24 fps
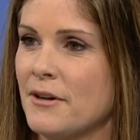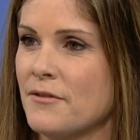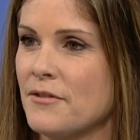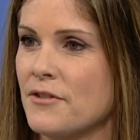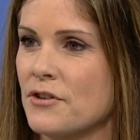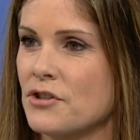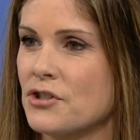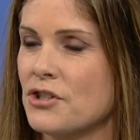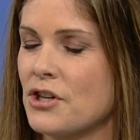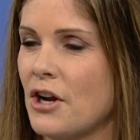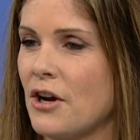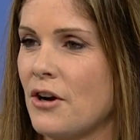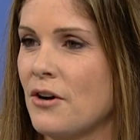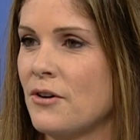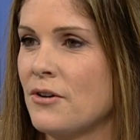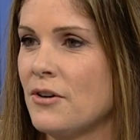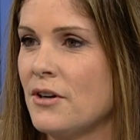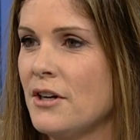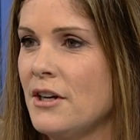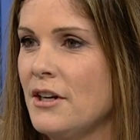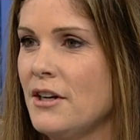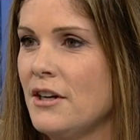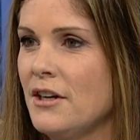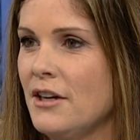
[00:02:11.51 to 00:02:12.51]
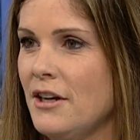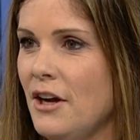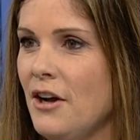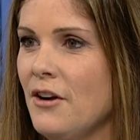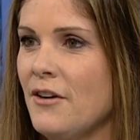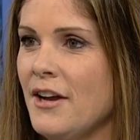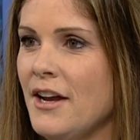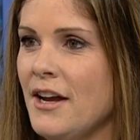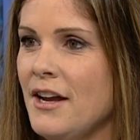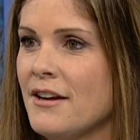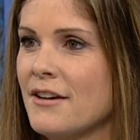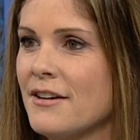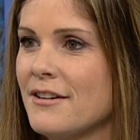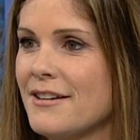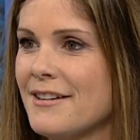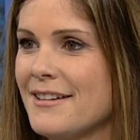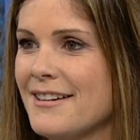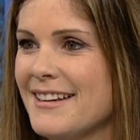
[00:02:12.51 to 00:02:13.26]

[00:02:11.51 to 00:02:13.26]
I love it. Show. I love it. Okay. Done and